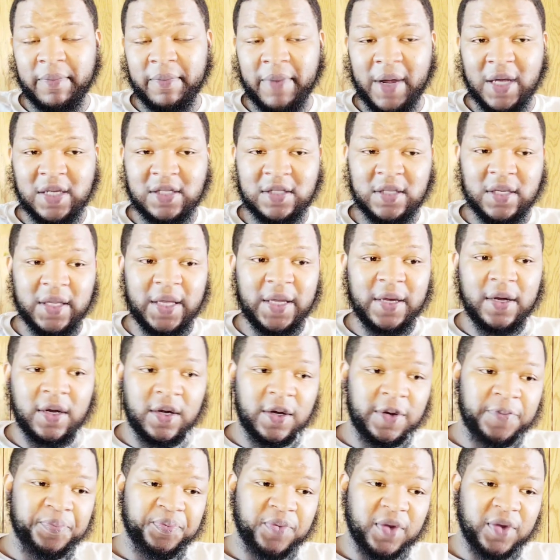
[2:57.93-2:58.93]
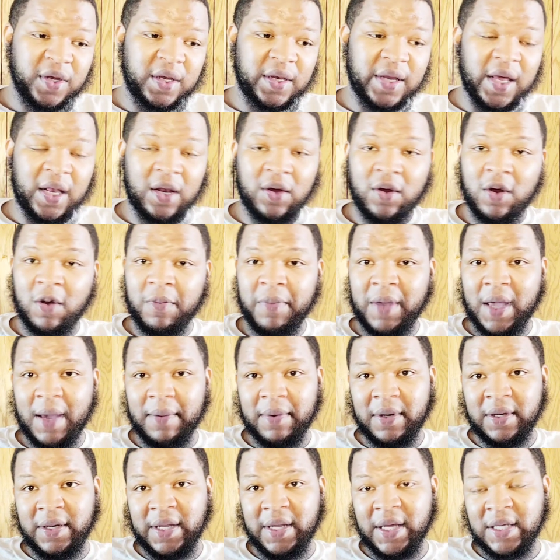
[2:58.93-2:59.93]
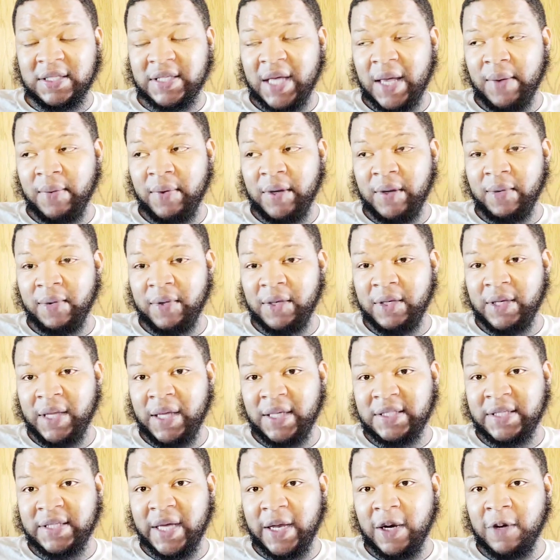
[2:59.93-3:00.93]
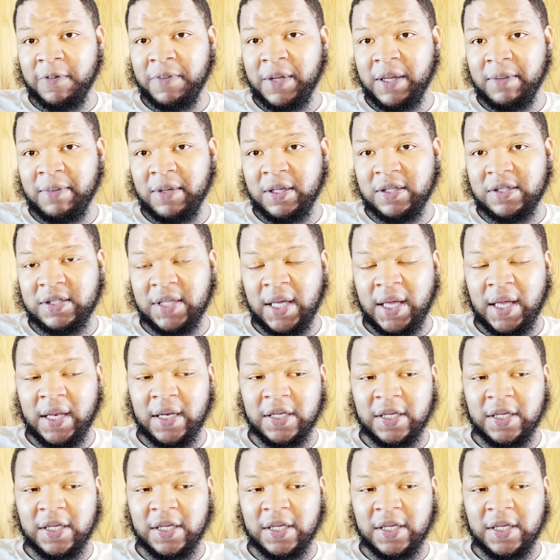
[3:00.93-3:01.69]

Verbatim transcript: And basically, Canelo going to be able to dictate what he want to dictate on PBC.